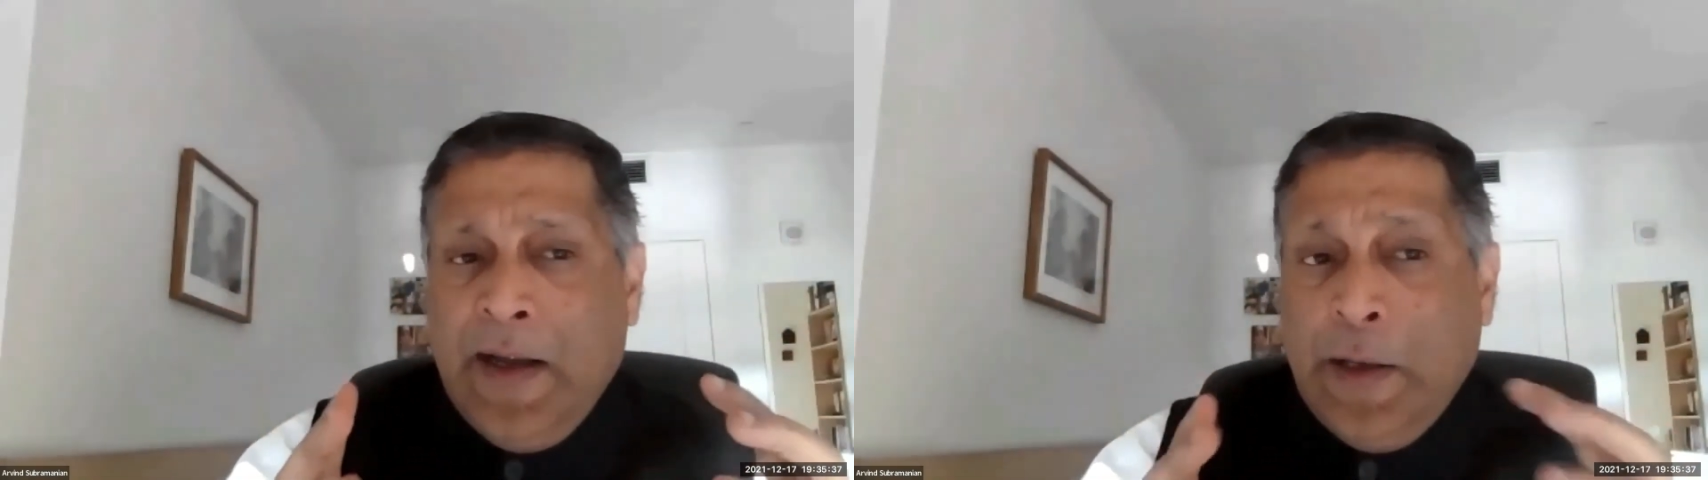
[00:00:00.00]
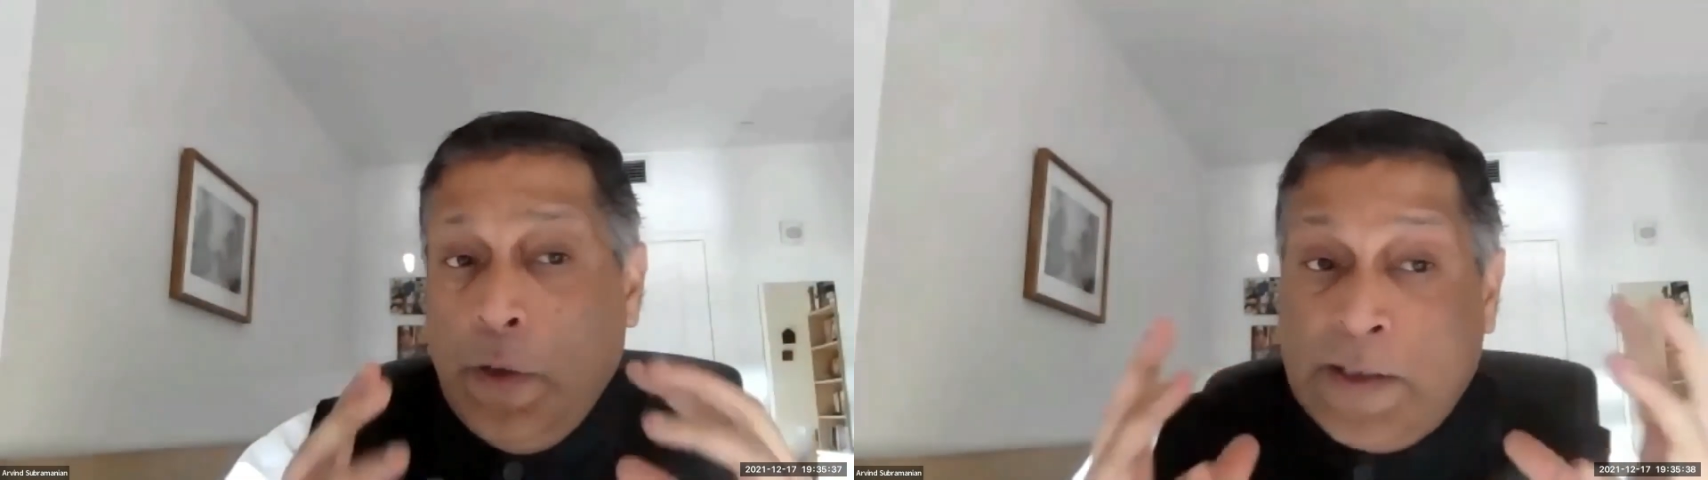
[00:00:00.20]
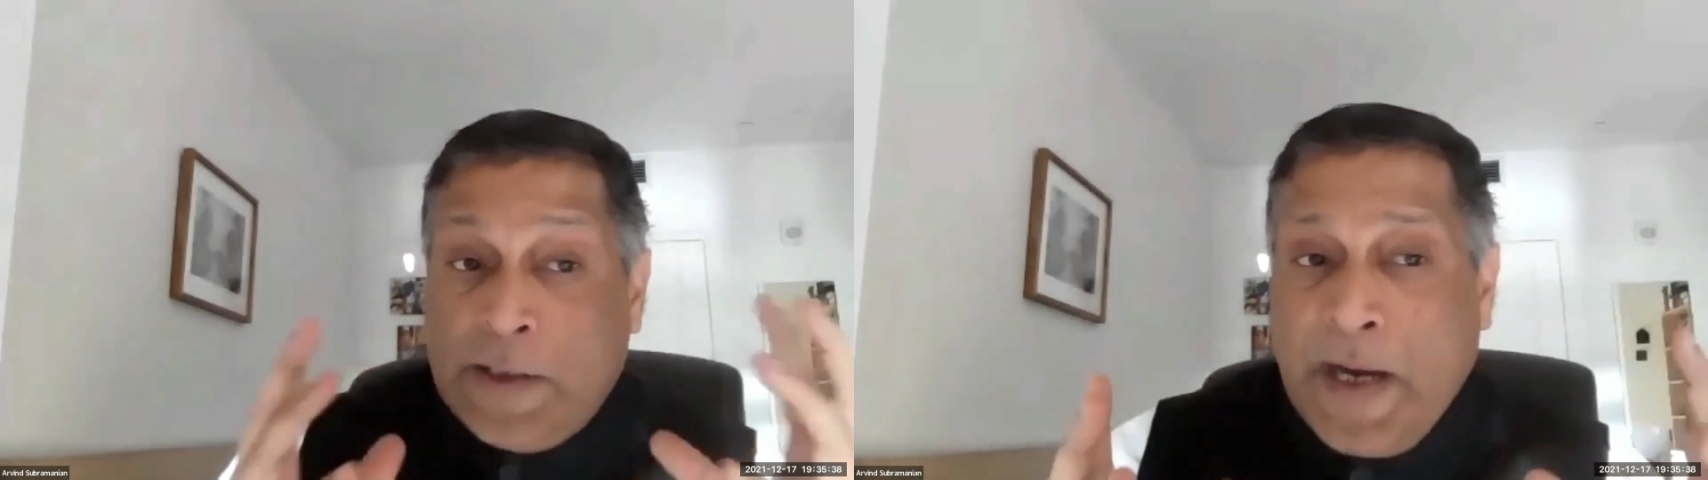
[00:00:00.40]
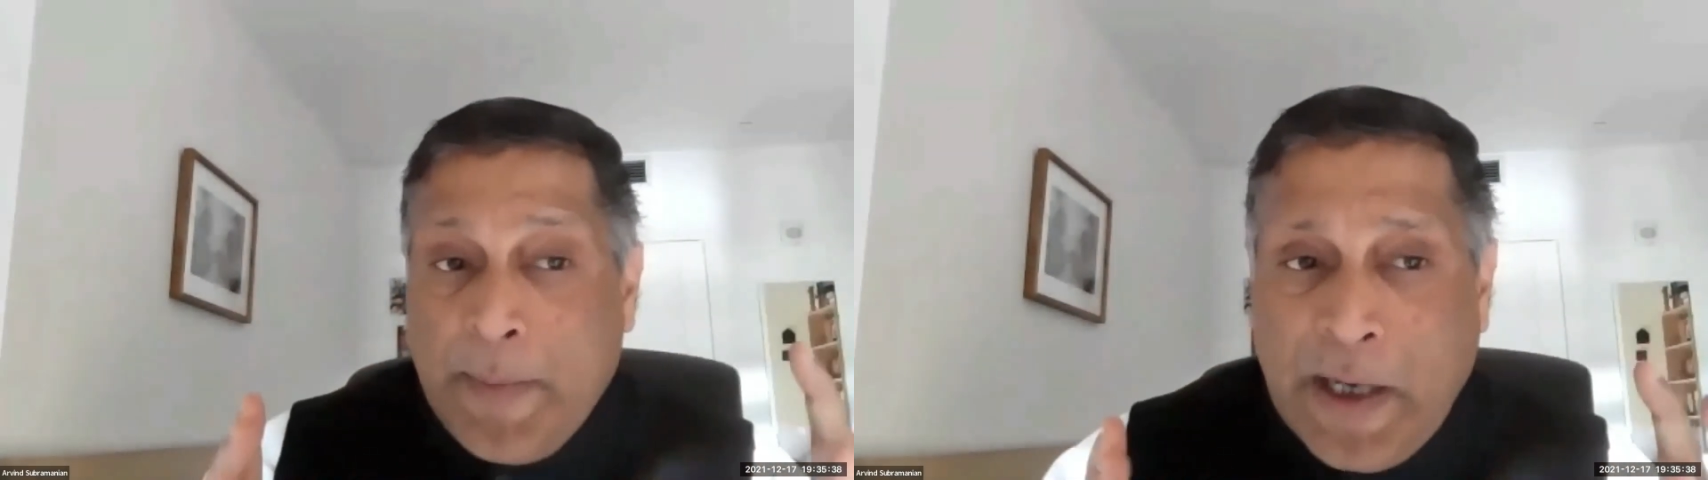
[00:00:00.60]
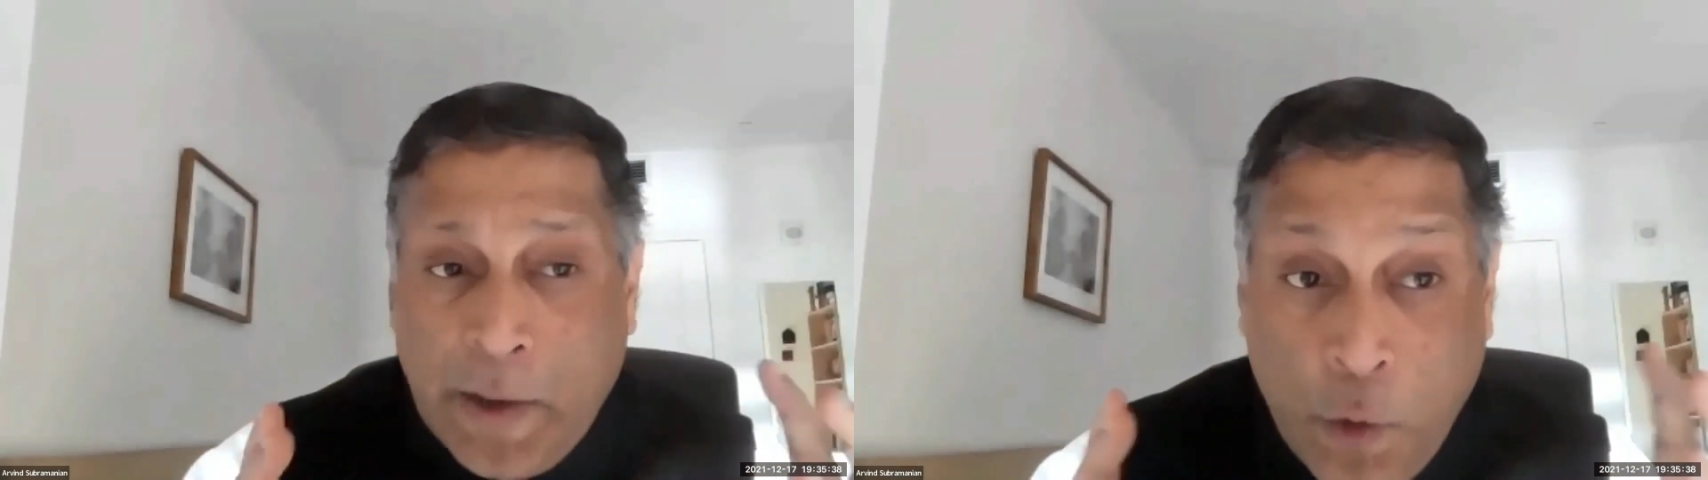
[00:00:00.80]
it's
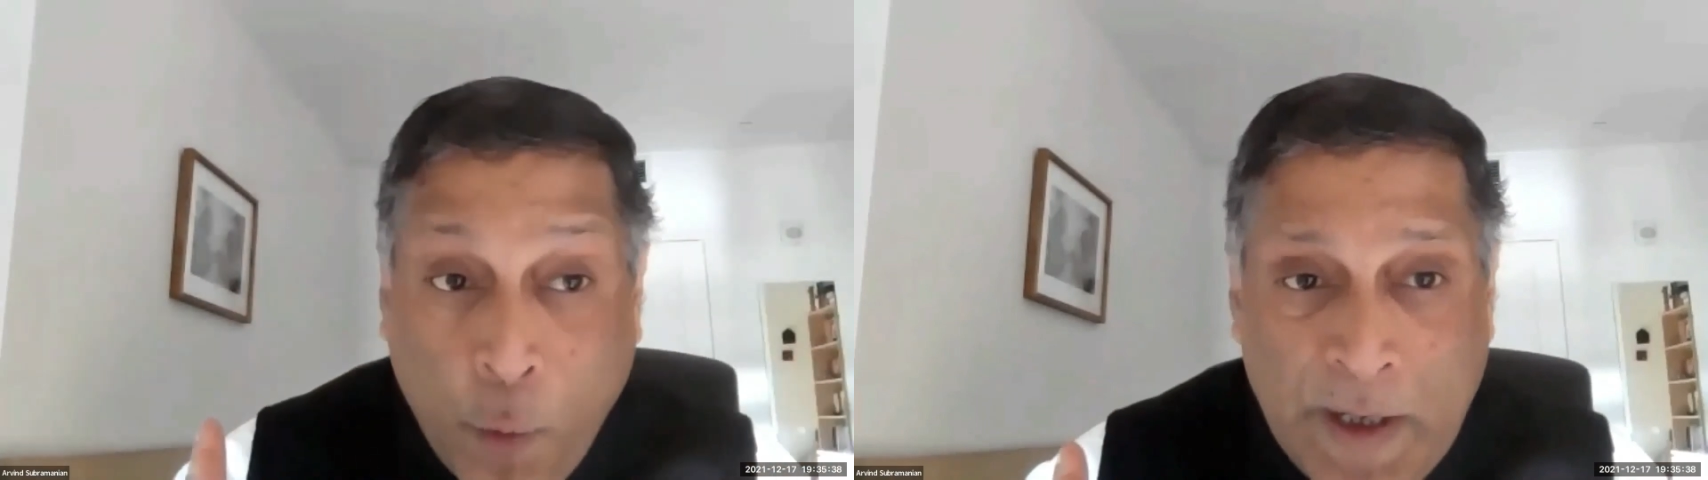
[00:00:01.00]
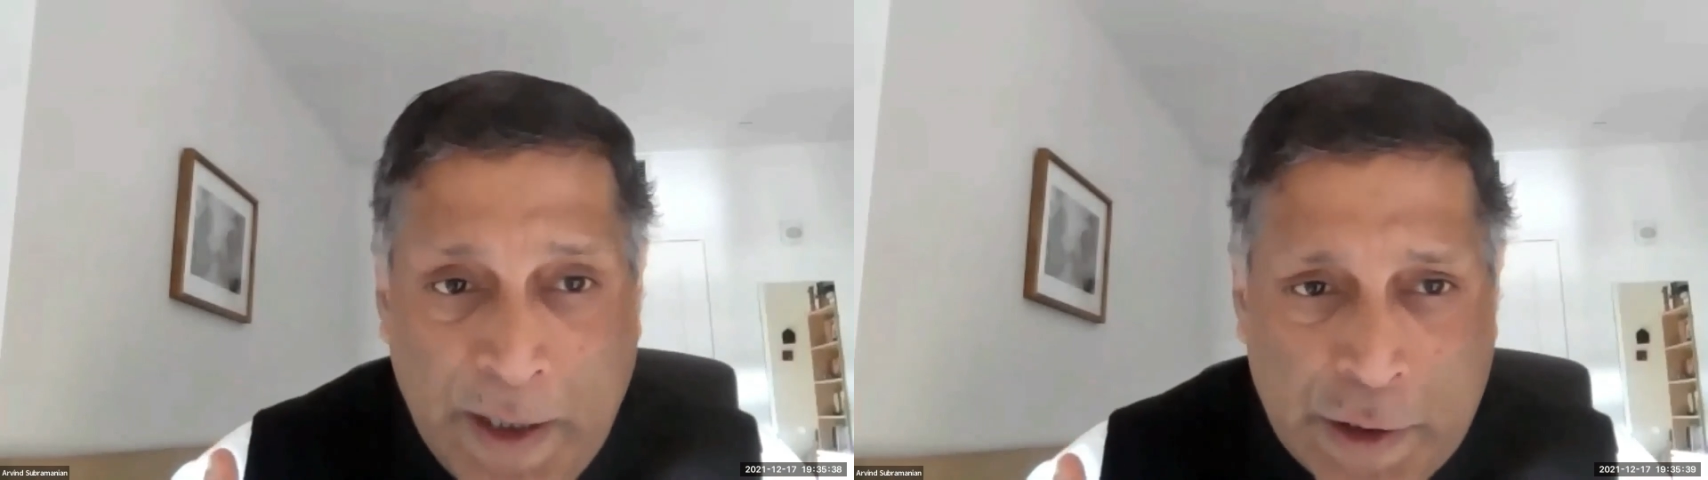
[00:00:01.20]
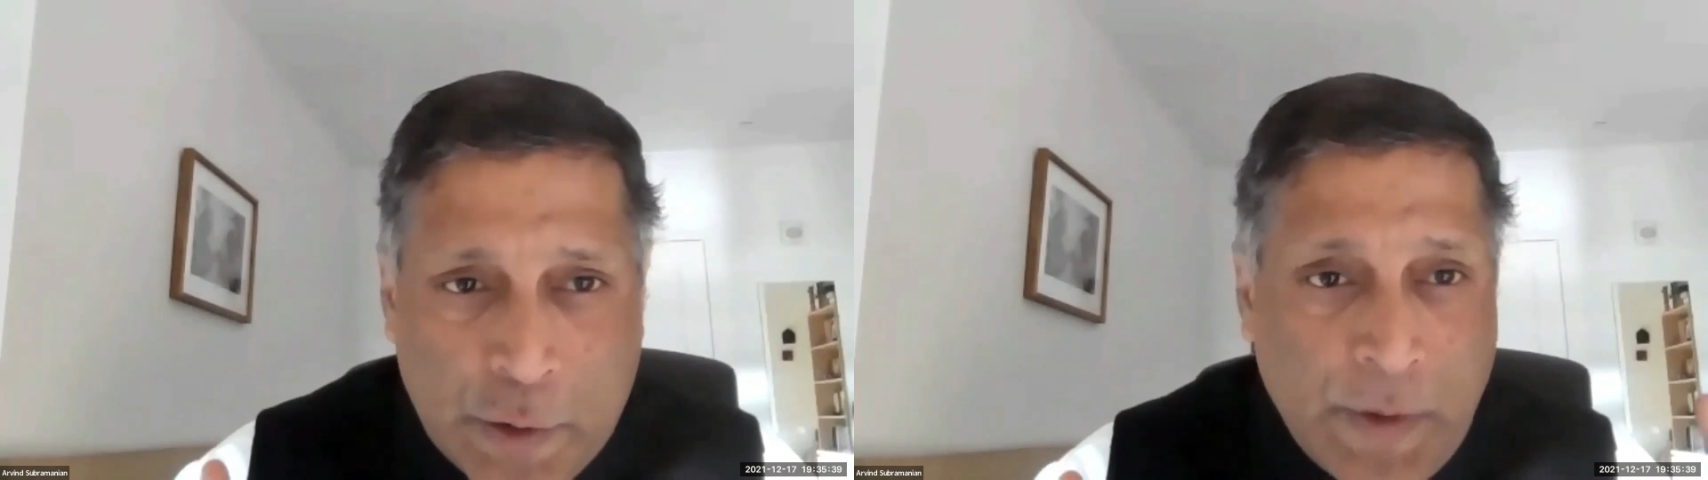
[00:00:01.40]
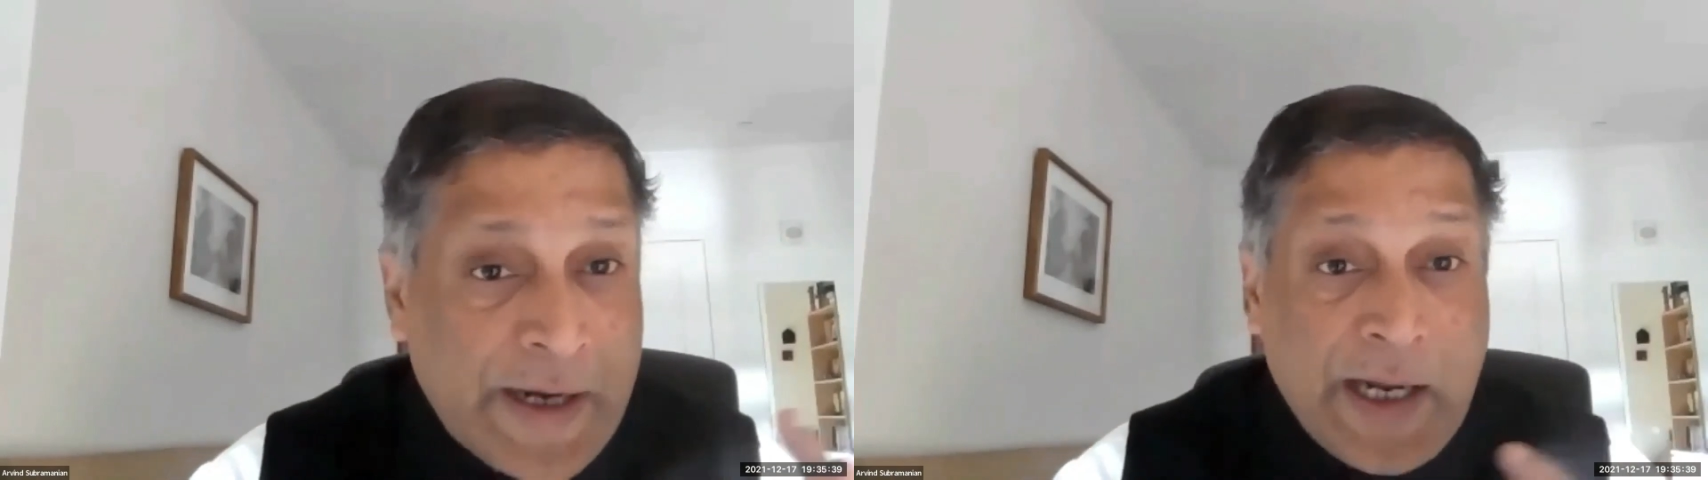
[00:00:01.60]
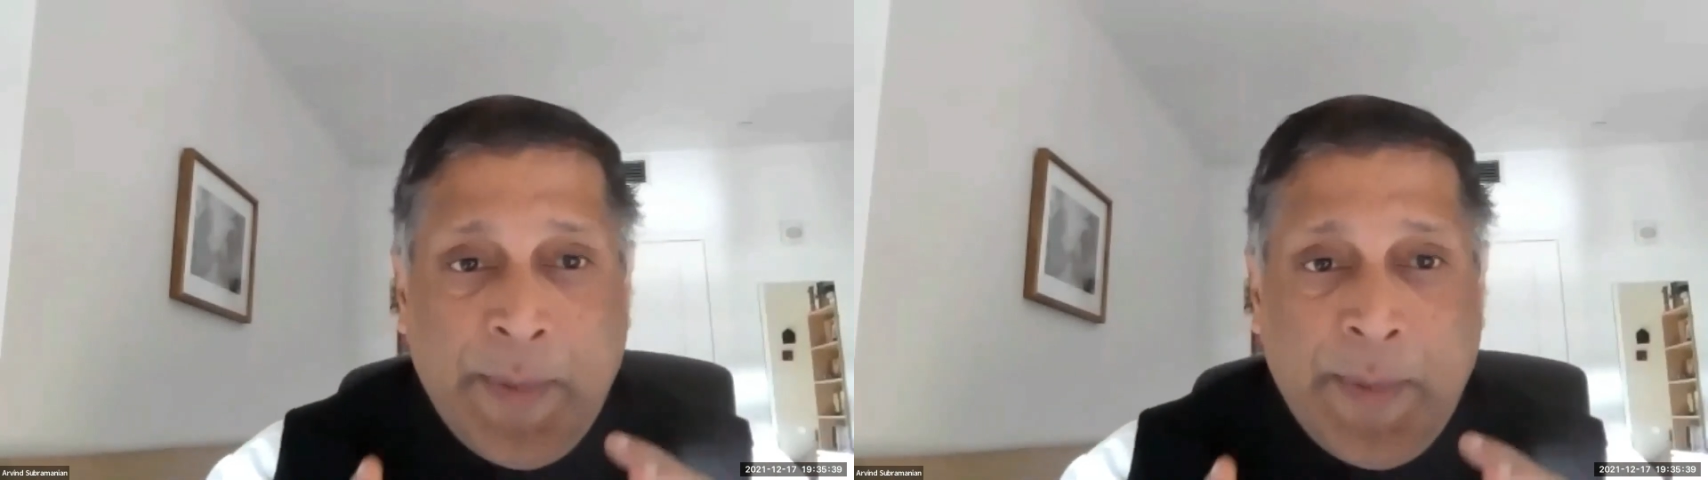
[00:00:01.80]
becoming a global issue, right?